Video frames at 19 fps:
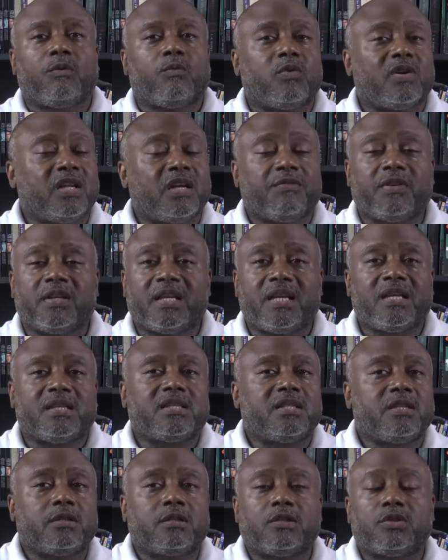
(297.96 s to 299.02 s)
Whatever the
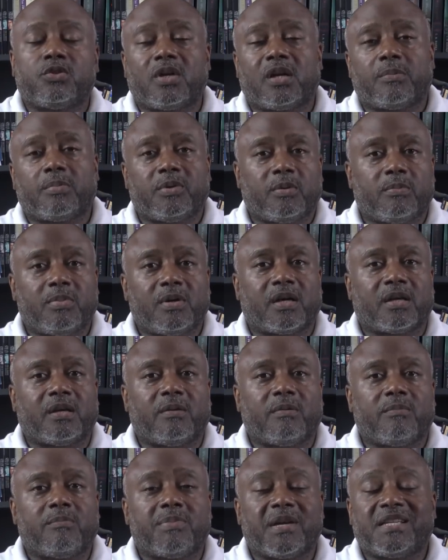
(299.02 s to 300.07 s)
case, still a drop in the
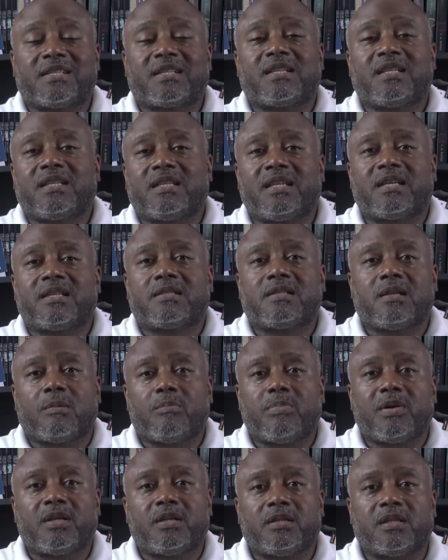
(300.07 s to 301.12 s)
bucket. Basically, there's an
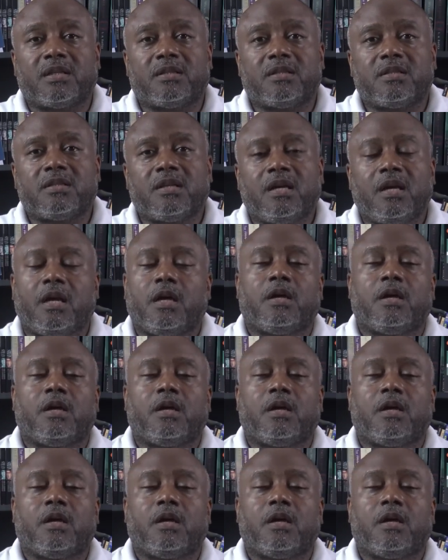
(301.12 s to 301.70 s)
abundance.